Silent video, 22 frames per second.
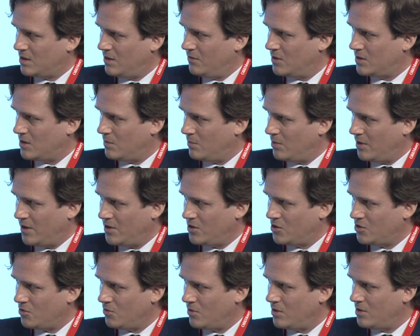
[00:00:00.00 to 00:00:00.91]
of a supply
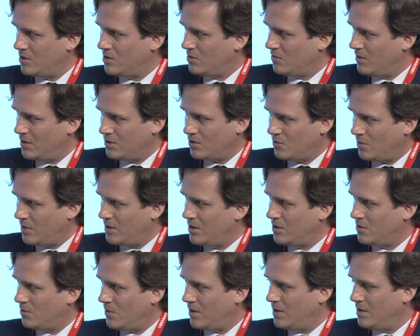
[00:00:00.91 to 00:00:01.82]
shortage around
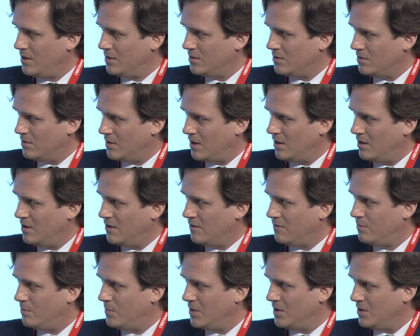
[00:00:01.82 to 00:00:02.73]
2020? Is there not
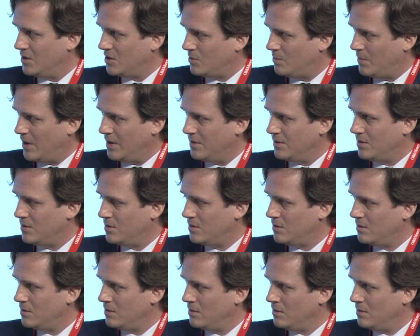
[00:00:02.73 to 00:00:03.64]
enough being spent
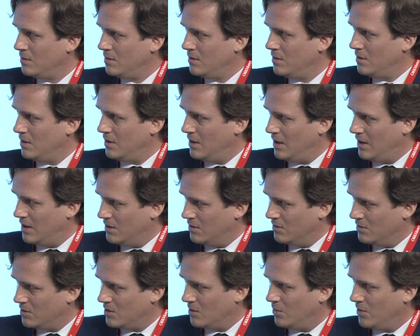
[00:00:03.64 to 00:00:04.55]

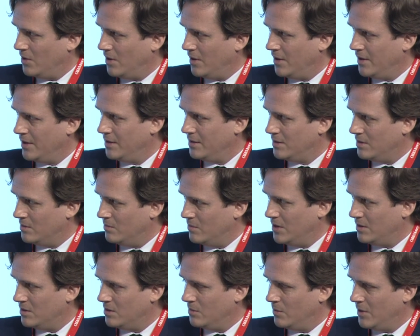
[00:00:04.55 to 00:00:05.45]
in supply to
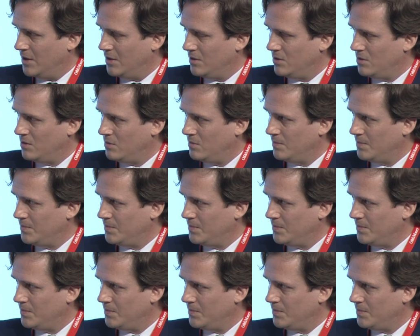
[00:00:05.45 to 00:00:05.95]
meet demands?